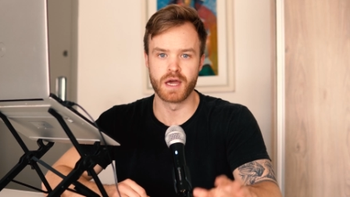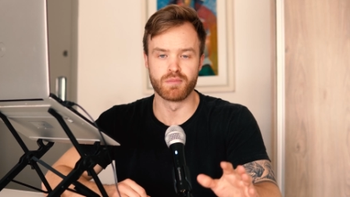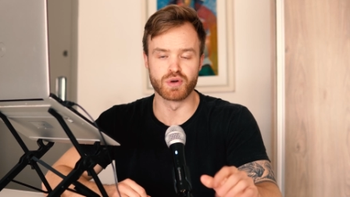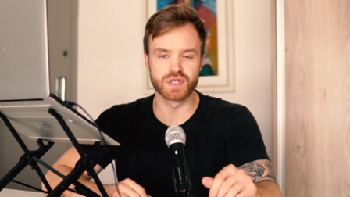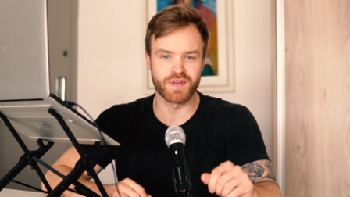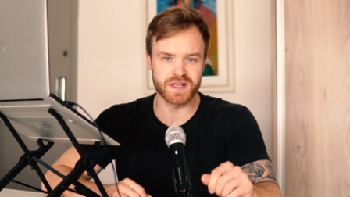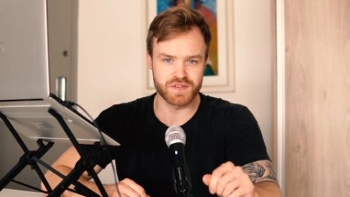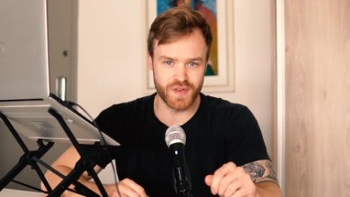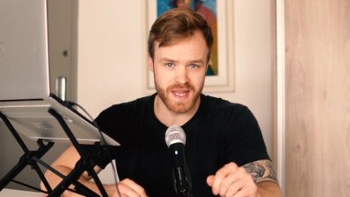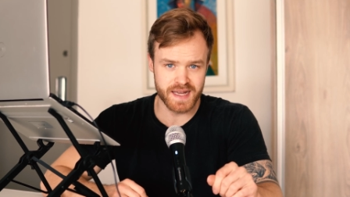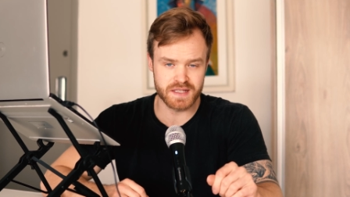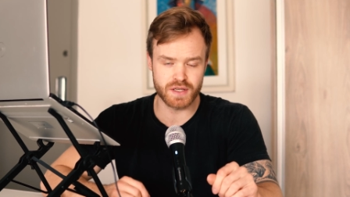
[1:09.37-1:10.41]
Most of us
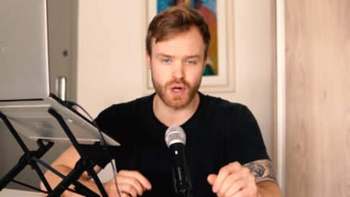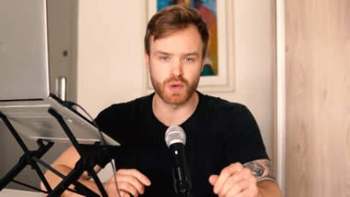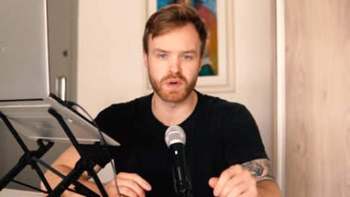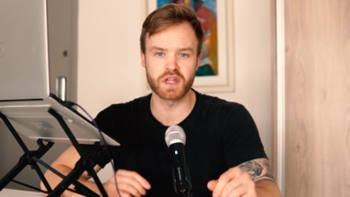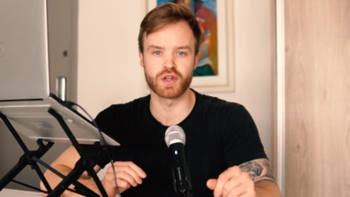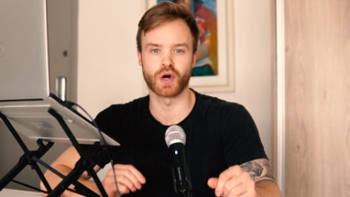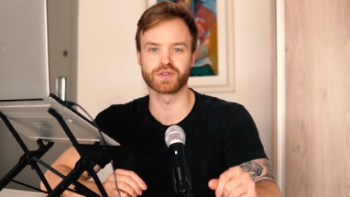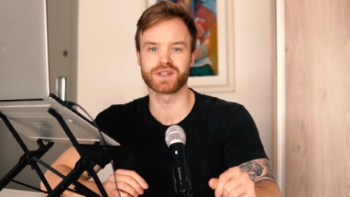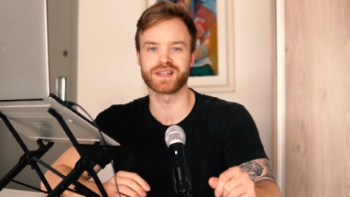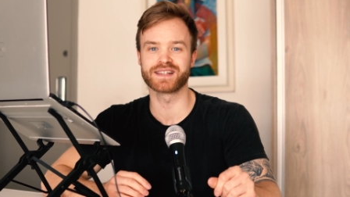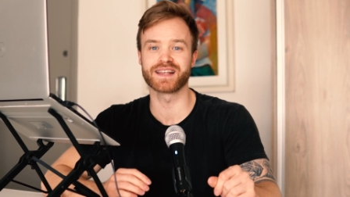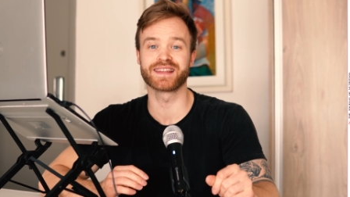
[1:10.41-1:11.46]
vegans already know
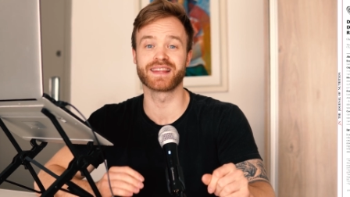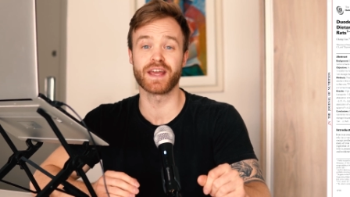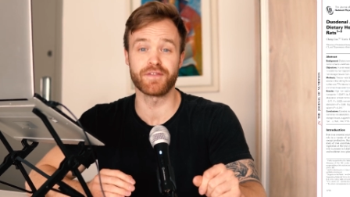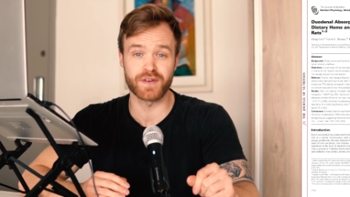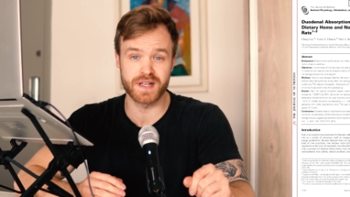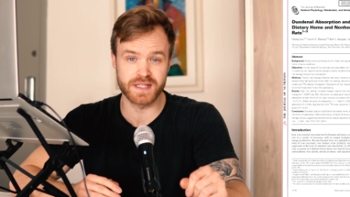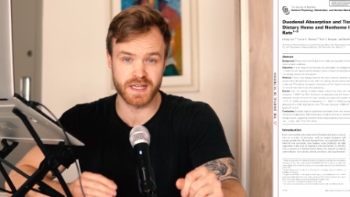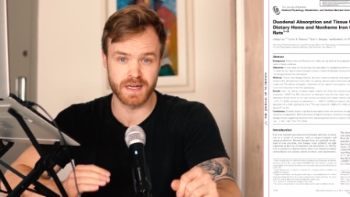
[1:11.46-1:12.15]
that there's a difference